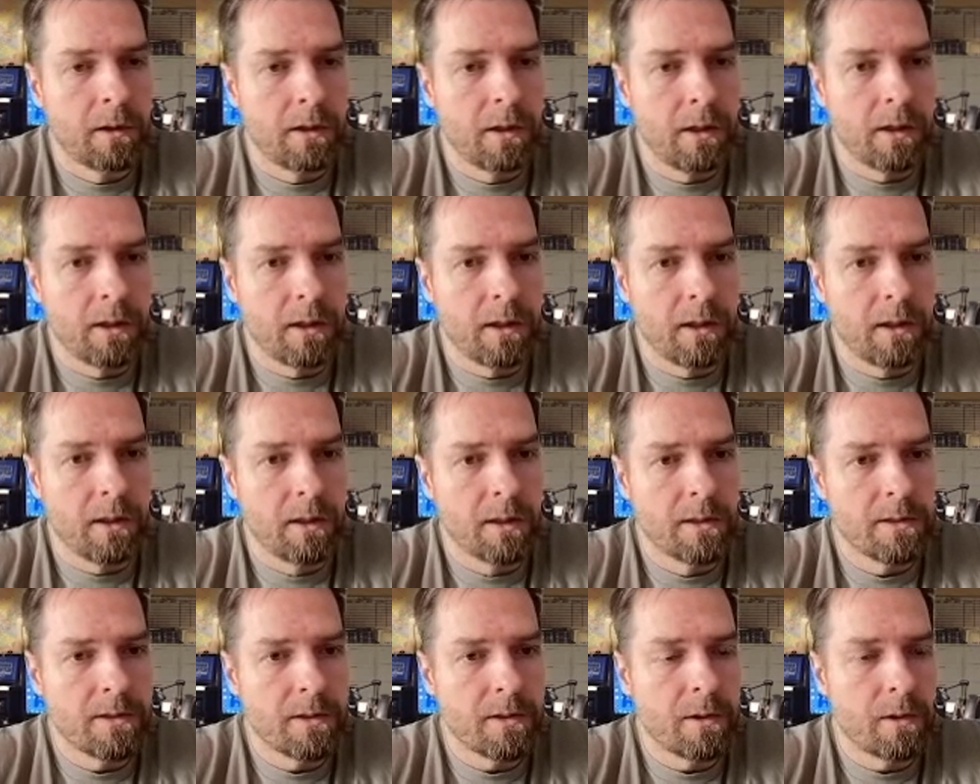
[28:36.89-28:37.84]
Okay,
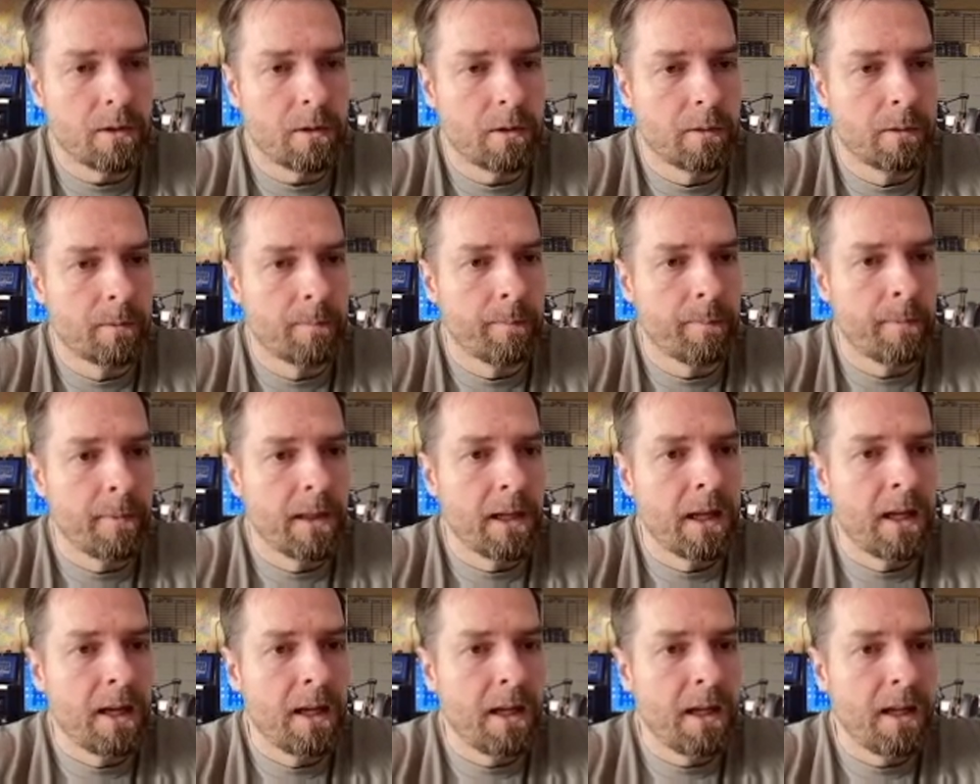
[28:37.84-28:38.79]
so
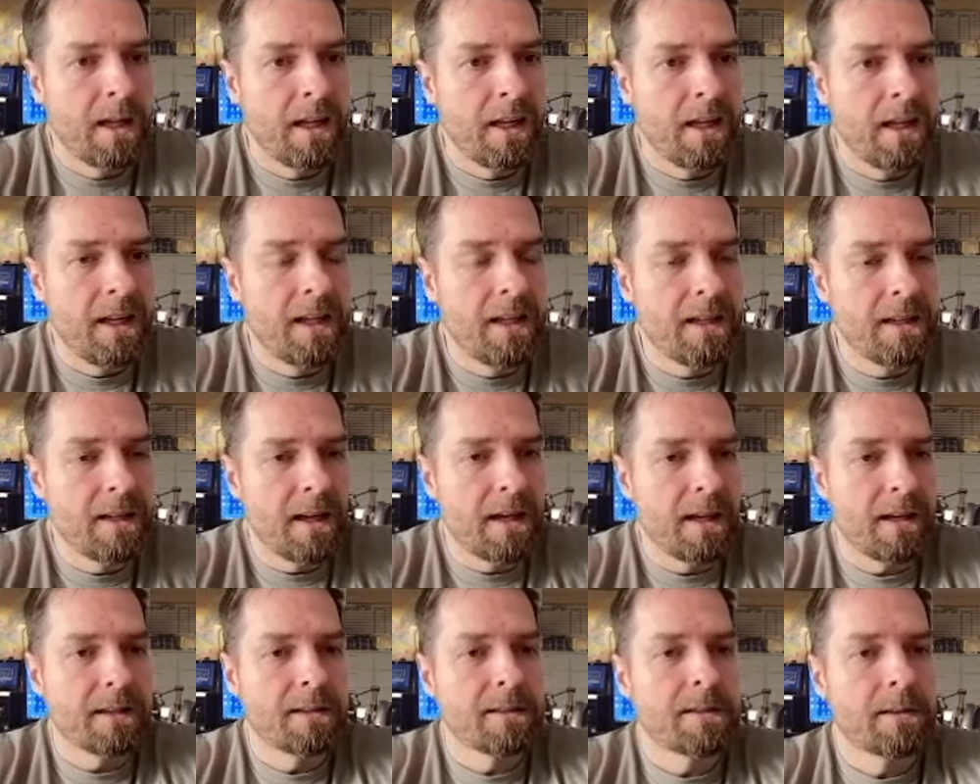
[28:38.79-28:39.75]

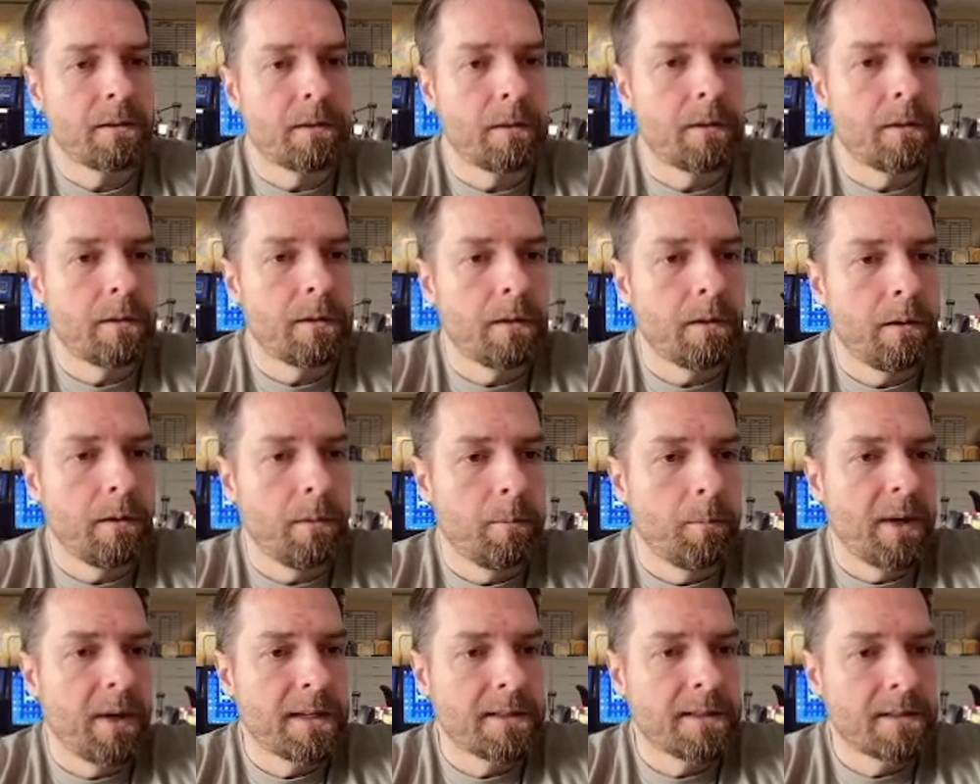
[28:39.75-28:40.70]
index
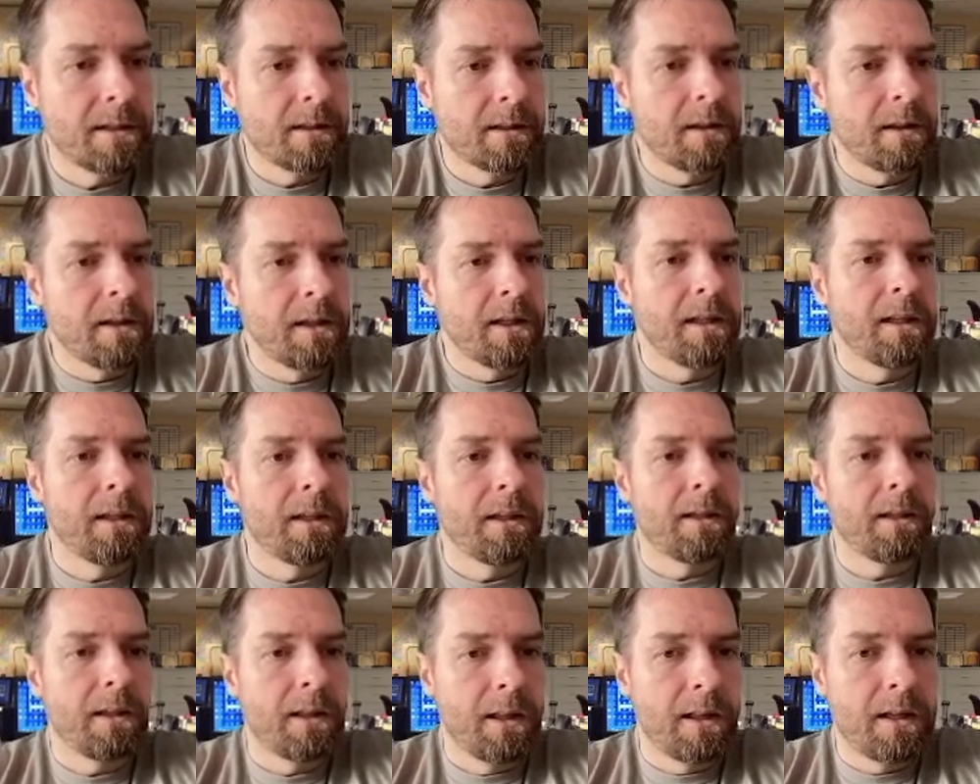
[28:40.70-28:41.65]
basically
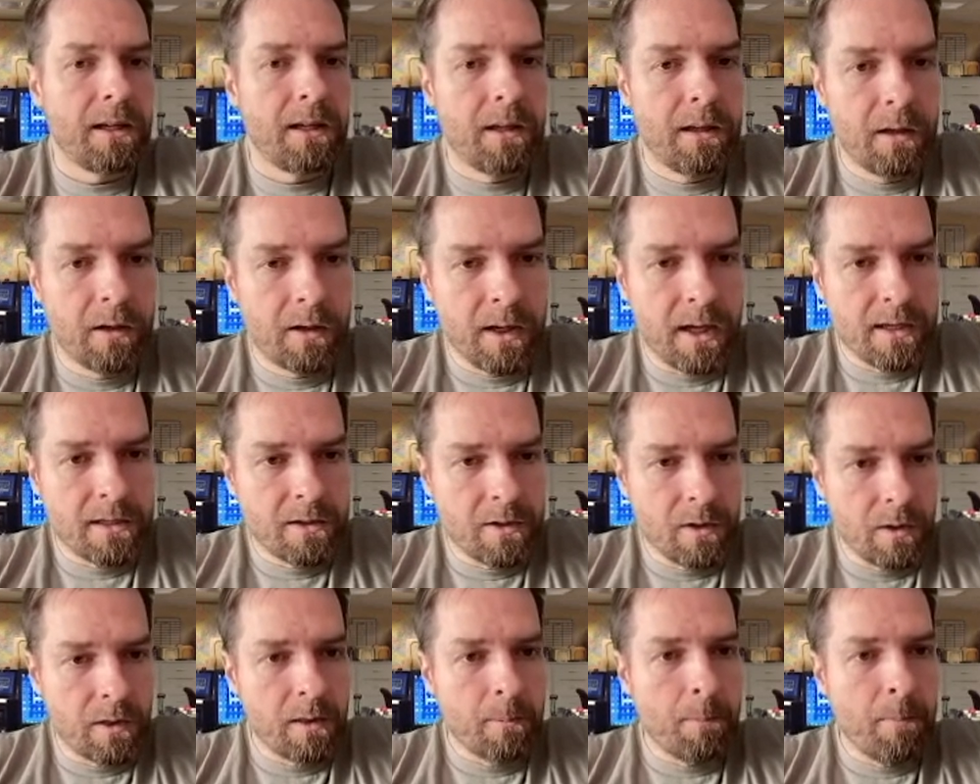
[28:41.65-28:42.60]
so
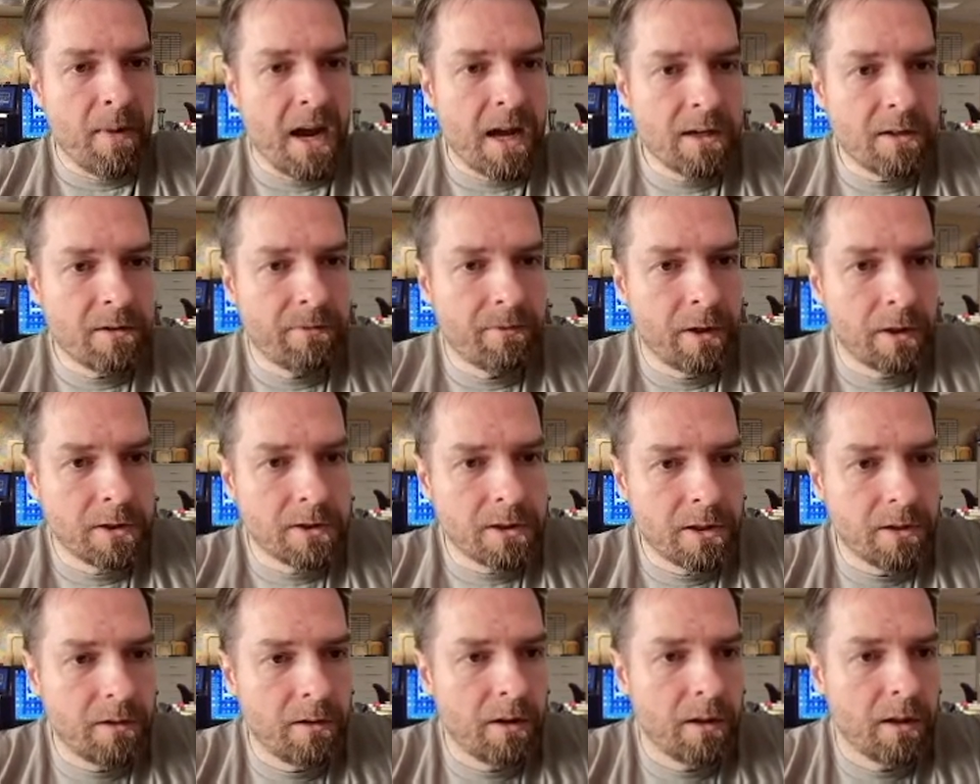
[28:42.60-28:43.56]
the match
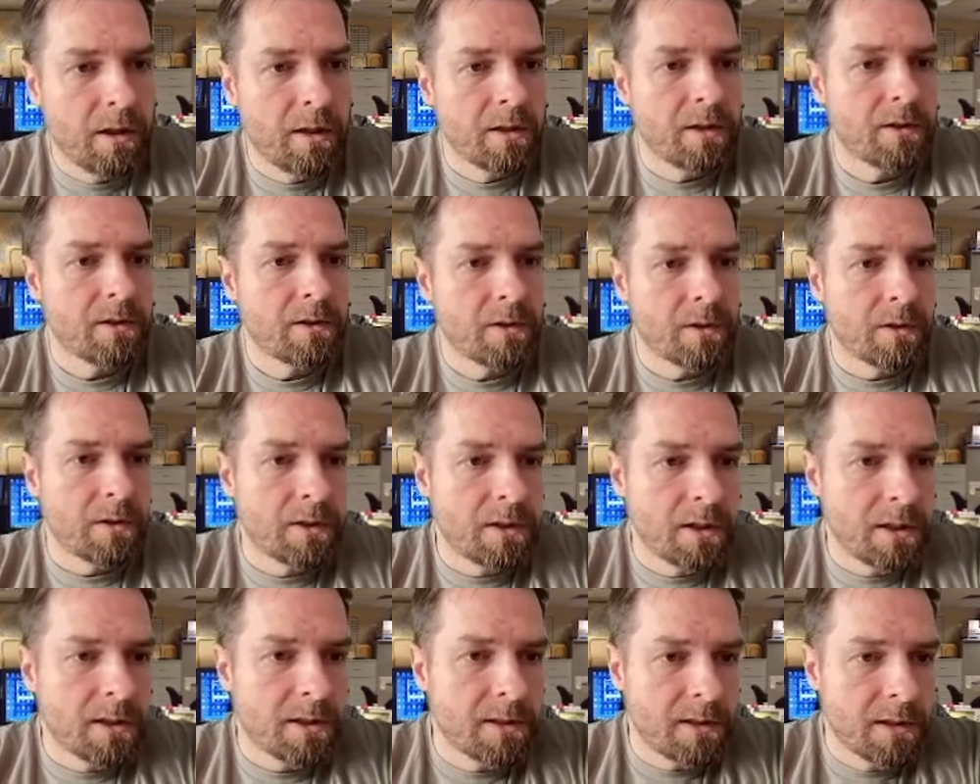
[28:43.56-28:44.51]
function
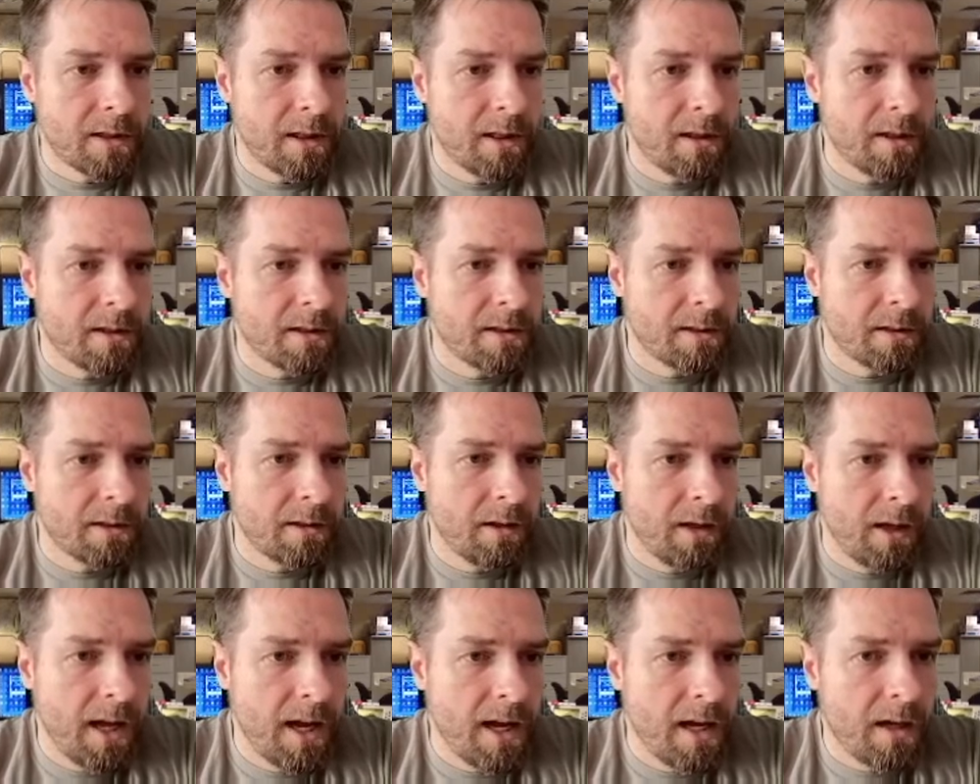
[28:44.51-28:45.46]
searches this
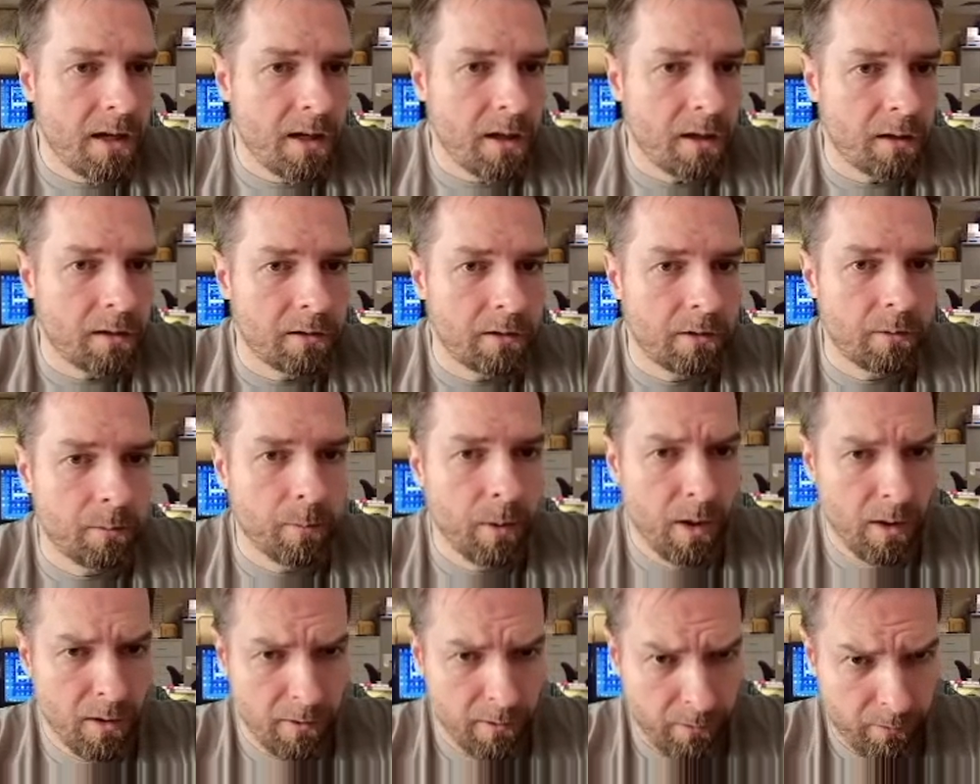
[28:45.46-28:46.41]
A column
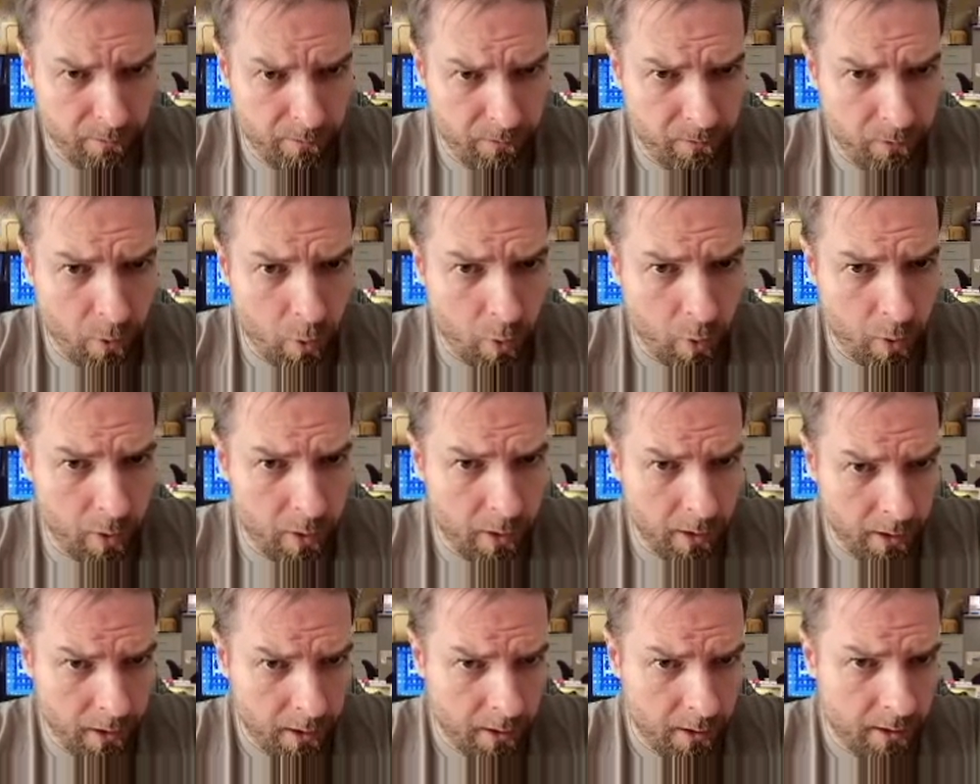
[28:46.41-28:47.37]
for
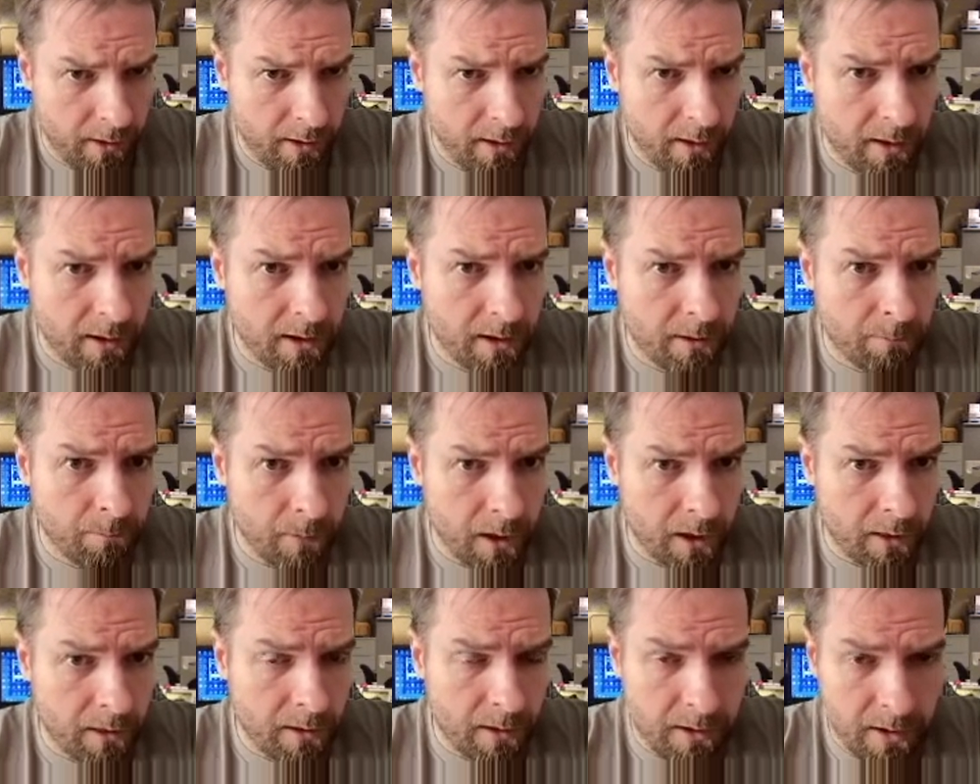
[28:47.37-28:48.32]
the
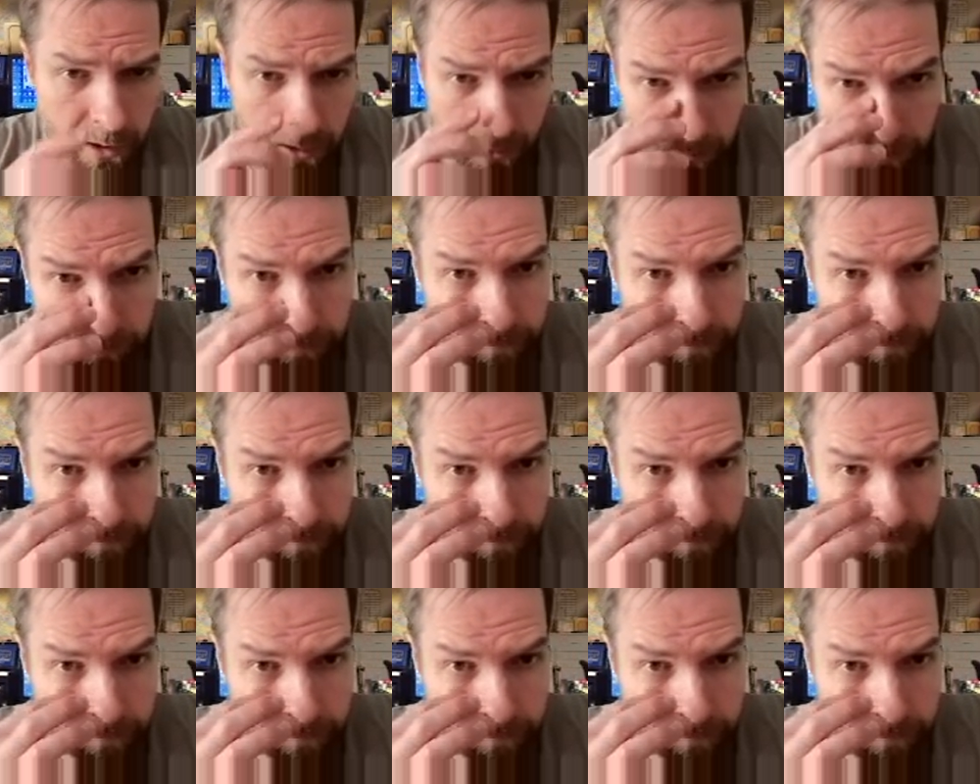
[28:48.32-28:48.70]
month and year.